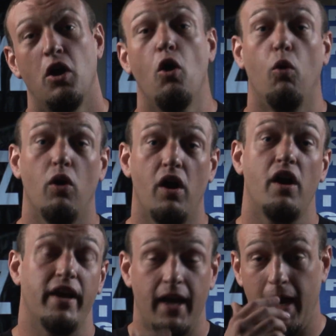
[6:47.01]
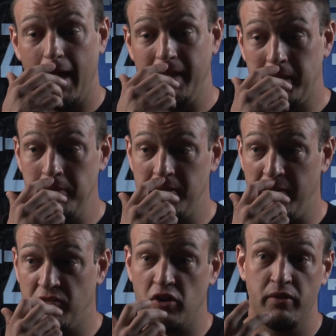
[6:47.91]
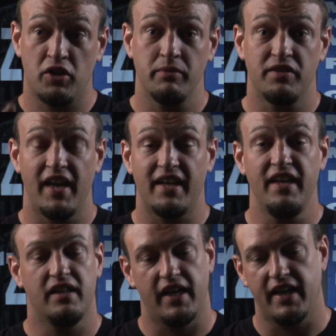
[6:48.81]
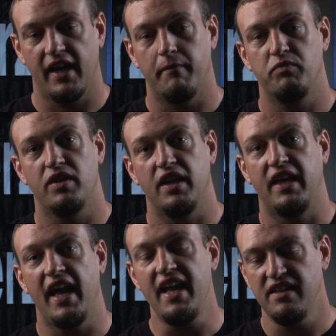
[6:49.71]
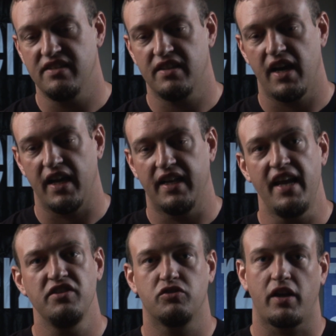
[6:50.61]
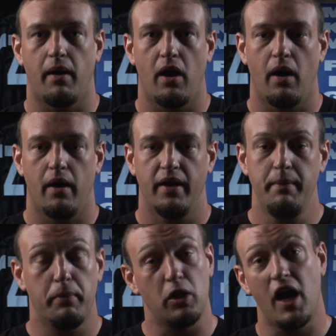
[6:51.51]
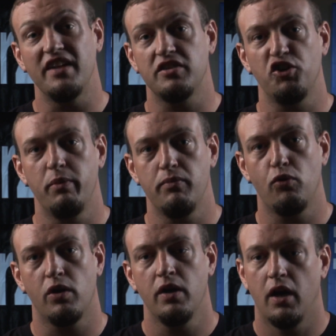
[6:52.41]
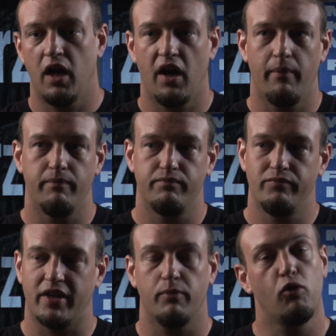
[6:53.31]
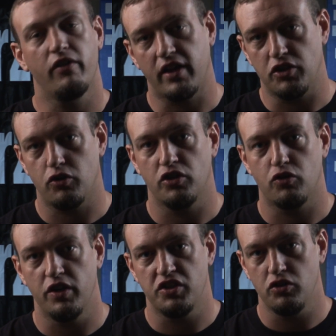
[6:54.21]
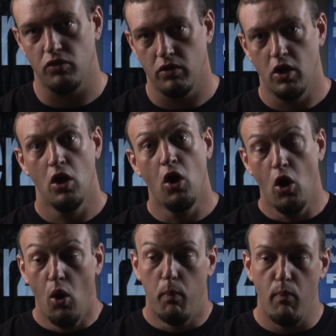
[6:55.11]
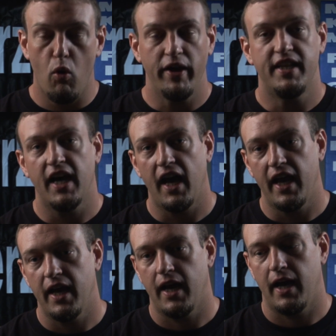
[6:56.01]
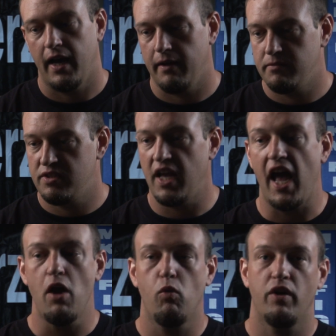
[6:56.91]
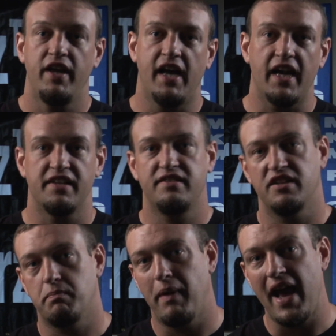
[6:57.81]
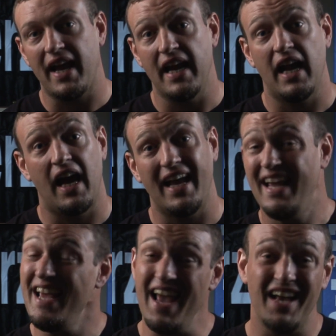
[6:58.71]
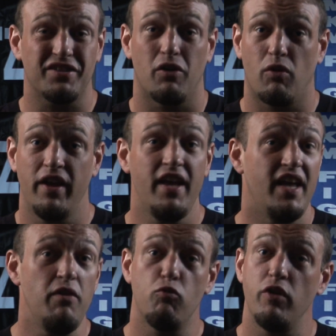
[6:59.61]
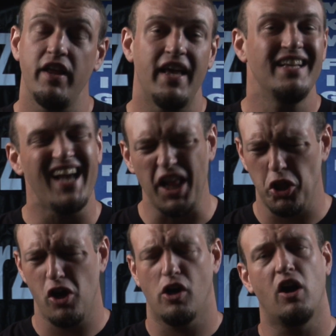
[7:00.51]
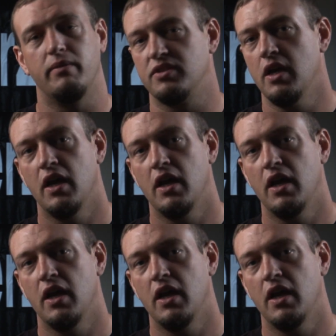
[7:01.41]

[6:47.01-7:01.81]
Well, all right. In terms of technique, like Gaines is like he plods a little bit more, like a traditional Muay Thai style where he kind of sits back, and he's got long arms.